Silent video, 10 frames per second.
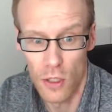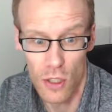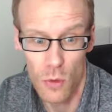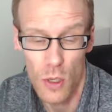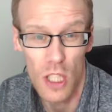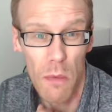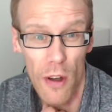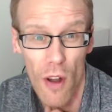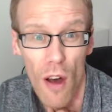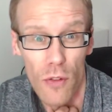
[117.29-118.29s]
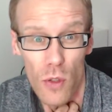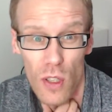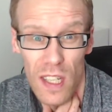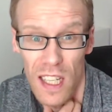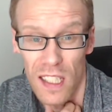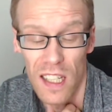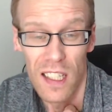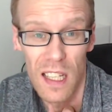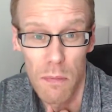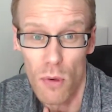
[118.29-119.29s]
You can switch them on and off, so you can easily
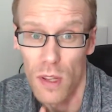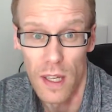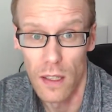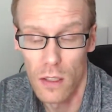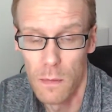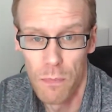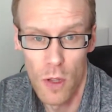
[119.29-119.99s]
debug things.